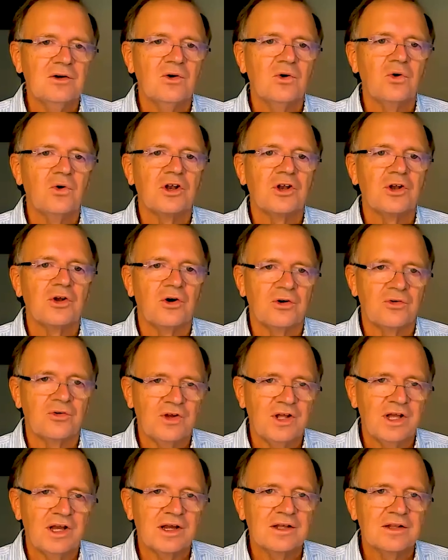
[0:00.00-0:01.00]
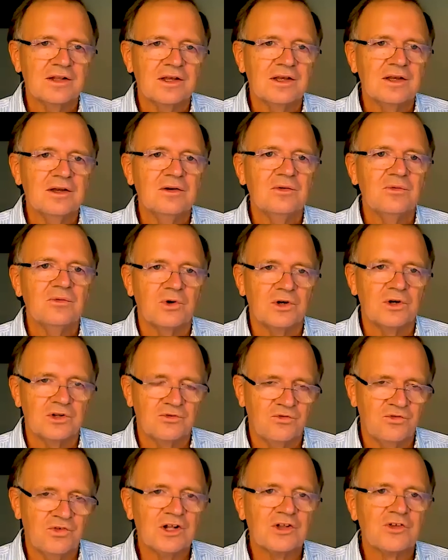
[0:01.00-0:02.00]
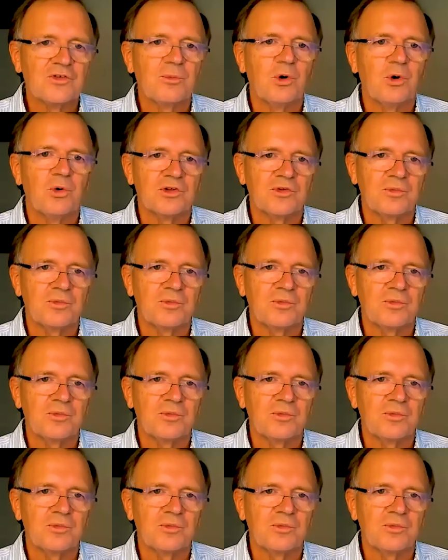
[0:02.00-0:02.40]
or non-reacting, where it fills pore